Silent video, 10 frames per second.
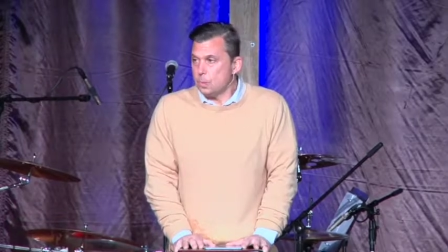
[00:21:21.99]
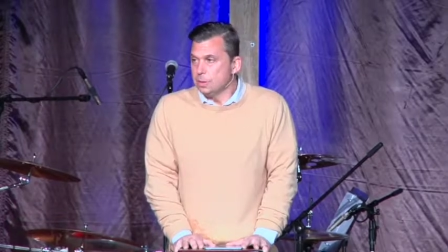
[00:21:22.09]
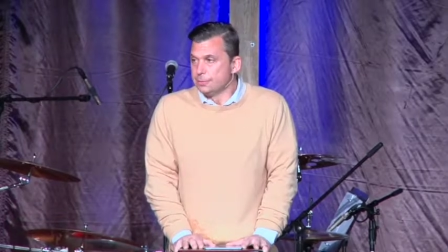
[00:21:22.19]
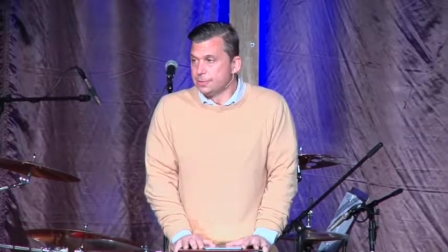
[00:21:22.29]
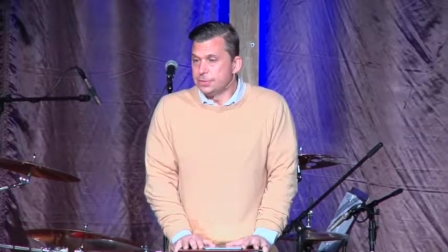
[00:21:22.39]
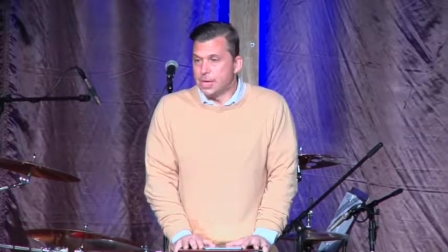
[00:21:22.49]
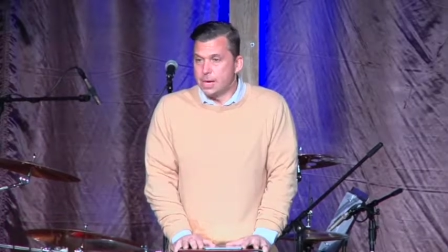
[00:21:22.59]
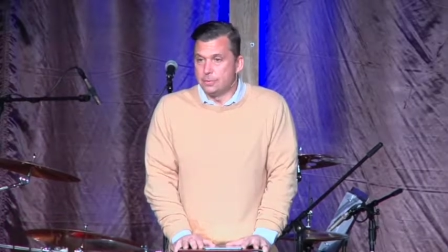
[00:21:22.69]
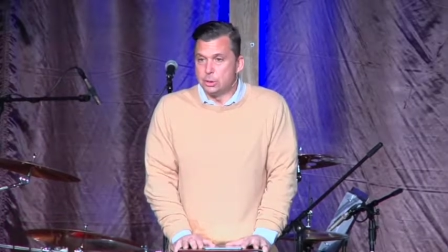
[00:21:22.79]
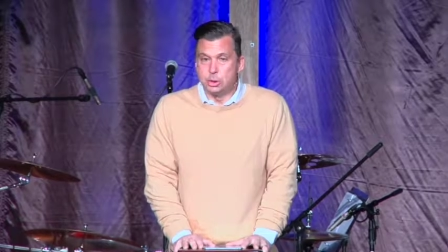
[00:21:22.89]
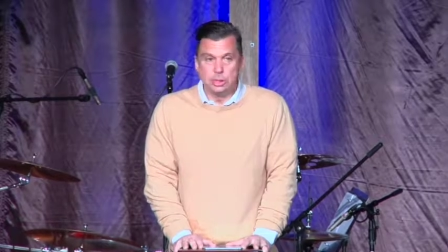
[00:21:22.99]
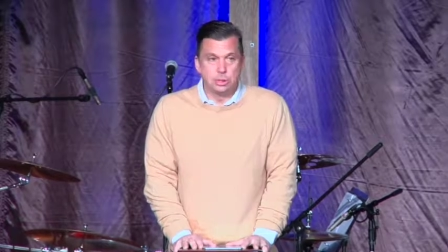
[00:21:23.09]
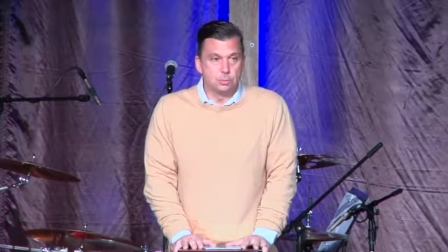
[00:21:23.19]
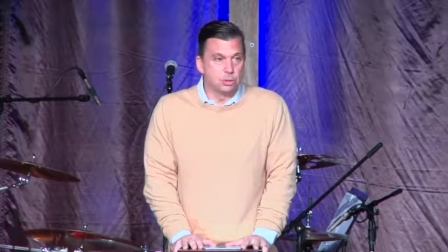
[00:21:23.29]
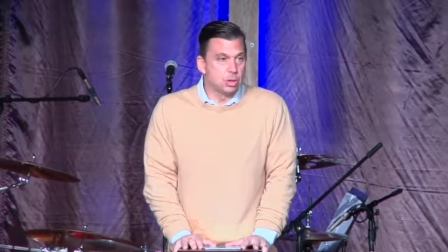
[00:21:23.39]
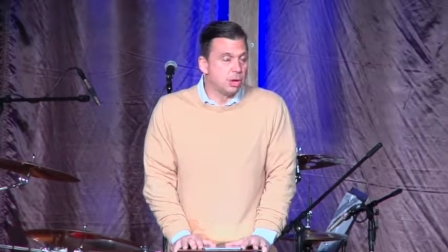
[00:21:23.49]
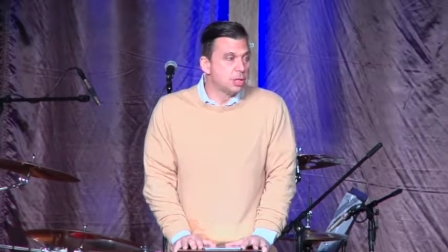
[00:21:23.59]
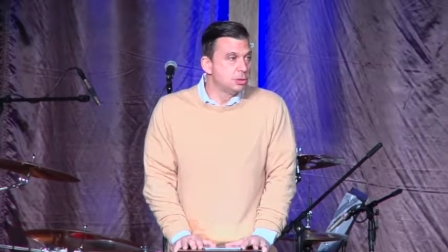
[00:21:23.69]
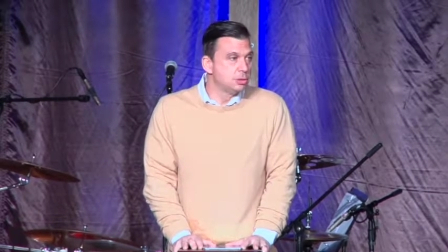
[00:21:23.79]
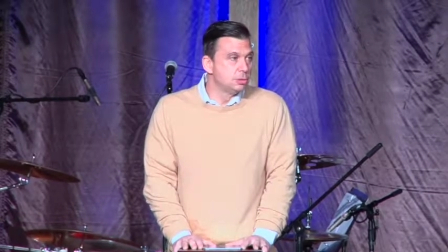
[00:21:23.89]
it's very sad that Jesus was talking
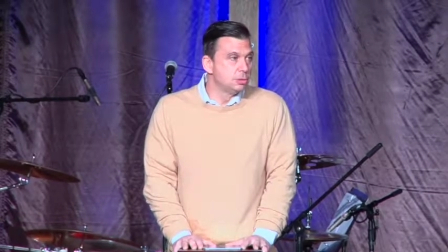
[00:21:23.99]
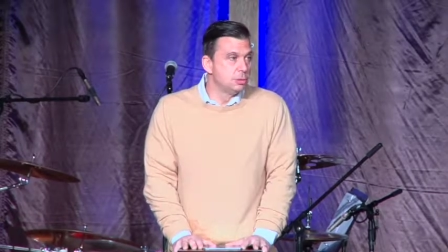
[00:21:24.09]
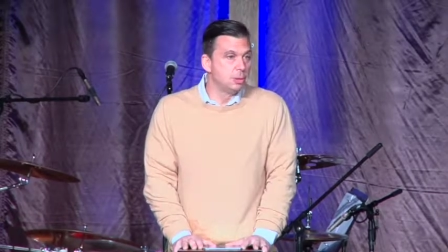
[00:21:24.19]
to,